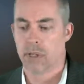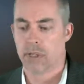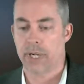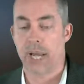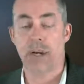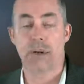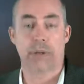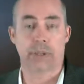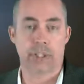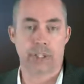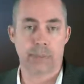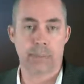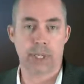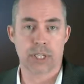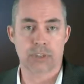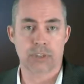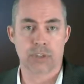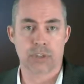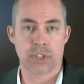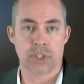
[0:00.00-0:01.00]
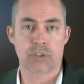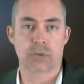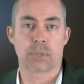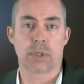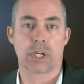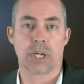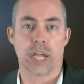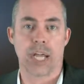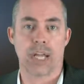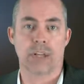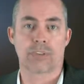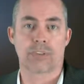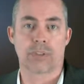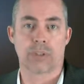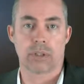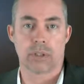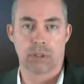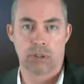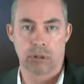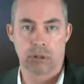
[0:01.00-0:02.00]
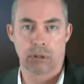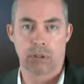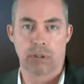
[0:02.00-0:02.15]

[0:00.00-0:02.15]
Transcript: not only the mintages, but it has the,